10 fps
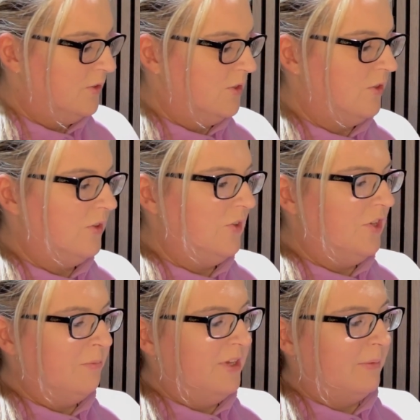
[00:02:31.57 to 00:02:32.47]
two
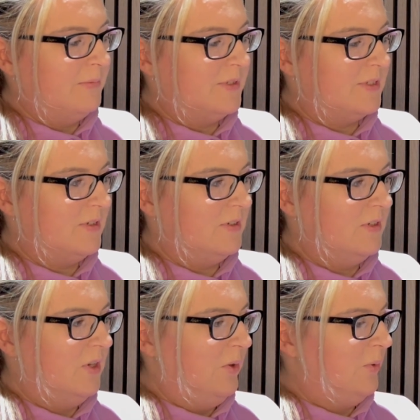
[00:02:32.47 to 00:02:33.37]
Yum Yums,
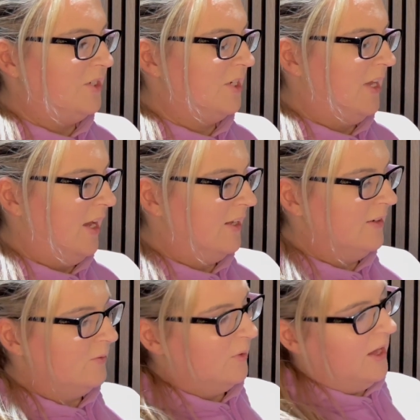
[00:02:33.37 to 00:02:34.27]
which
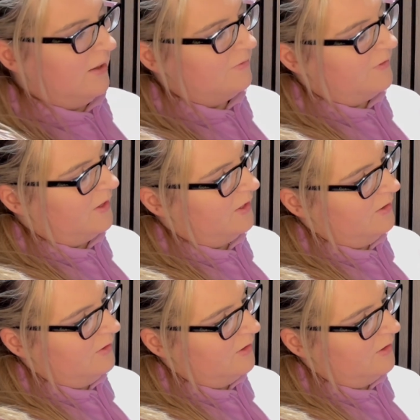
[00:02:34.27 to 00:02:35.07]
again, we have the